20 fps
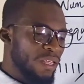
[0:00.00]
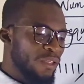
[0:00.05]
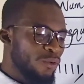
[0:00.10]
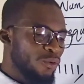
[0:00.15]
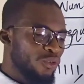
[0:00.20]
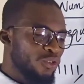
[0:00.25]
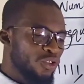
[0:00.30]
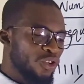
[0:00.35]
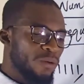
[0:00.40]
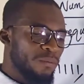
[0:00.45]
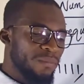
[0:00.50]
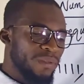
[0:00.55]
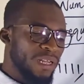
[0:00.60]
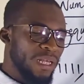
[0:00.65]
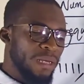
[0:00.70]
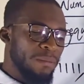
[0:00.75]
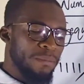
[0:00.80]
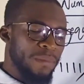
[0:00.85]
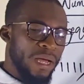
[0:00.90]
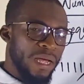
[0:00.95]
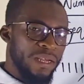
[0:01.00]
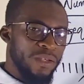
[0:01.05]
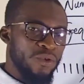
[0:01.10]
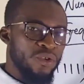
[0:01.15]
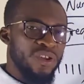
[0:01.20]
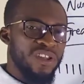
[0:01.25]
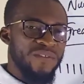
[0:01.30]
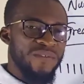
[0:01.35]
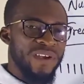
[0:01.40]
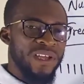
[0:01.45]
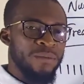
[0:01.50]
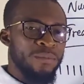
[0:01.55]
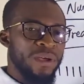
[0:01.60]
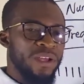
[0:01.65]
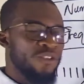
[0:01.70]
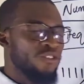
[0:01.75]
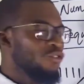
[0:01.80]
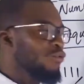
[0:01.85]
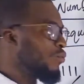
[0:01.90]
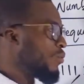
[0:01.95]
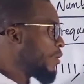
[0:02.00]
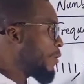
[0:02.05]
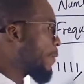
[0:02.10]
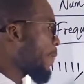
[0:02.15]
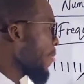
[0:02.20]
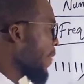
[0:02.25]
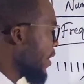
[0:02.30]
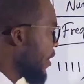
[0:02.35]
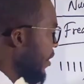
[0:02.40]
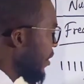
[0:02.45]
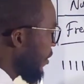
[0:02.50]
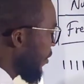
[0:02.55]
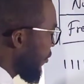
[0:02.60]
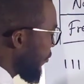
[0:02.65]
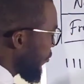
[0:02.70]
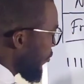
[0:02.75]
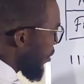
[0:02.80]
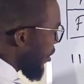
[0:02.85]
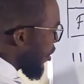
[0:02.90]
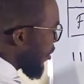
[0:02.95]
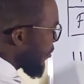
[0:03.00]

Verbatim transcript: you sum them and you divide by two so